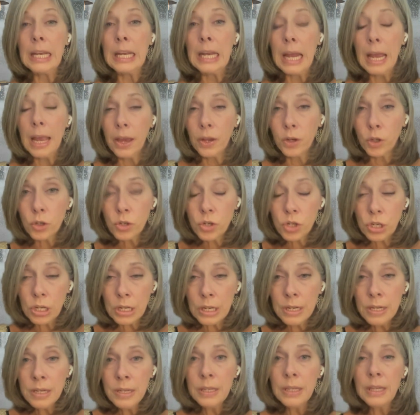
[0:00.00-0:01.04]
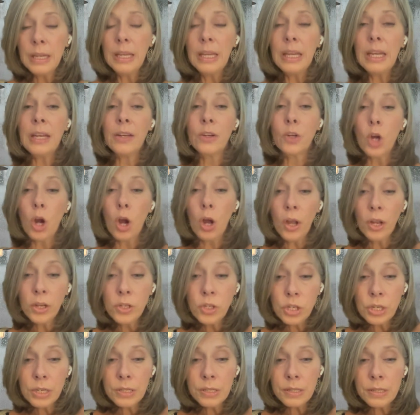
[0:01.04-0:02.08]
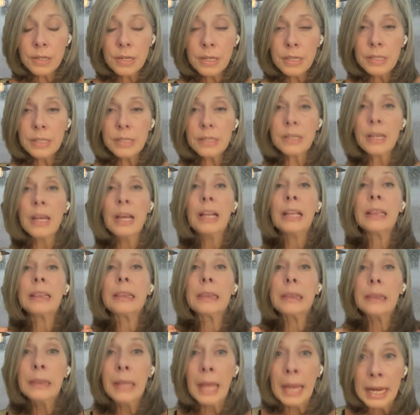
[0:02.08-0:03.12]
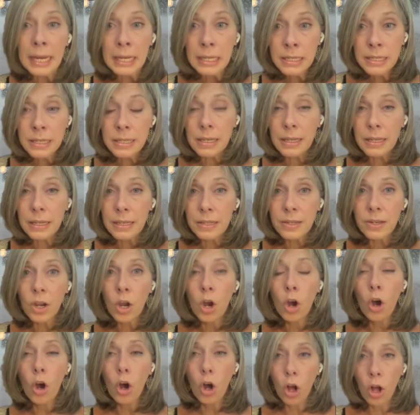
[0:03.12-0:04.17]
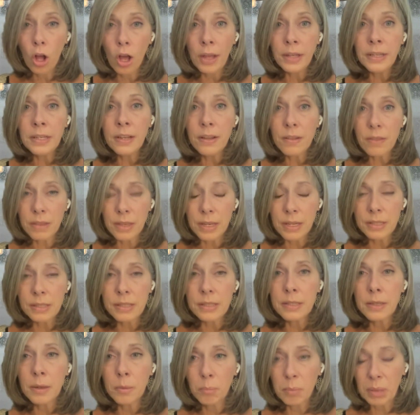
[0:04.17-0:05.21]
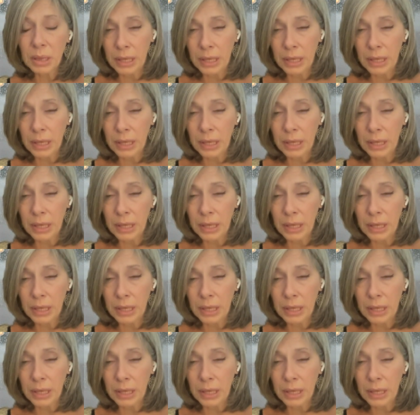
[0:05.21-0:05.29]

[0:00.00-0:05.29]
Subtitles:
in energy, in consciousness landed on this